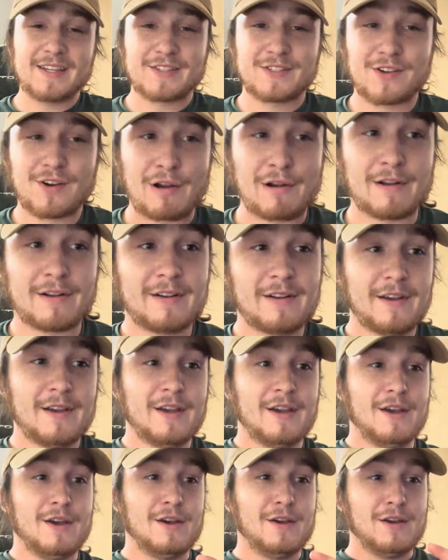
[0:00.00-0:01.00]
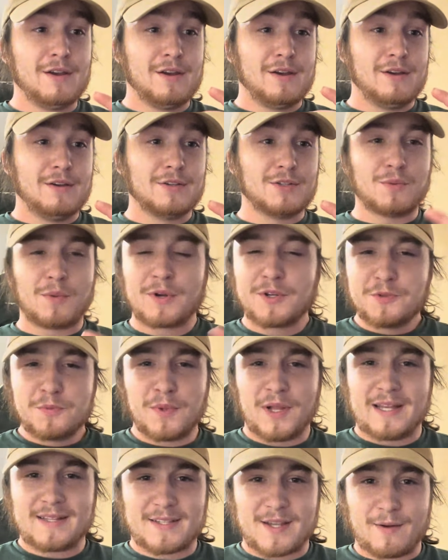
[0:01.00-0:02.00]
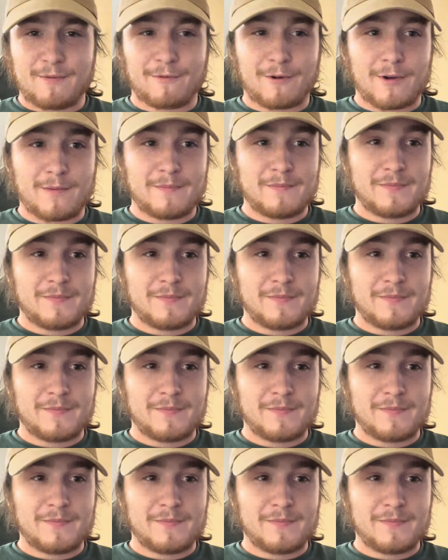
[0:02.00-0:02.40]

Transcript: started, so where do plants come from?